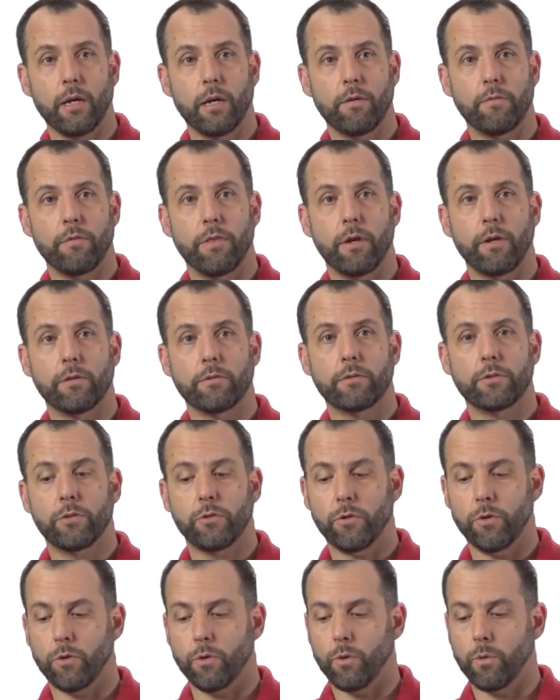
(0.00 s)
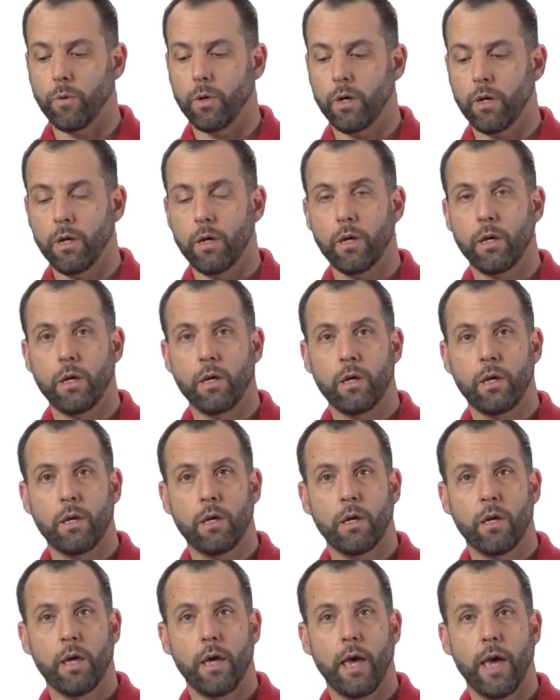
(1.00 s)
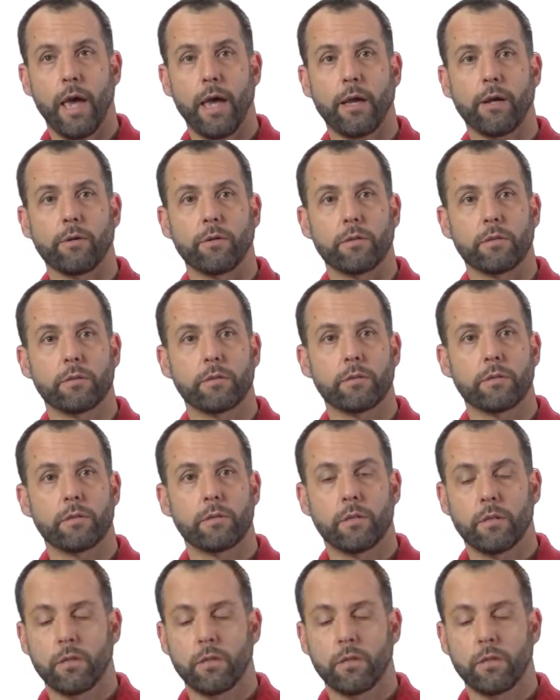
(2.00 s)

of those two angles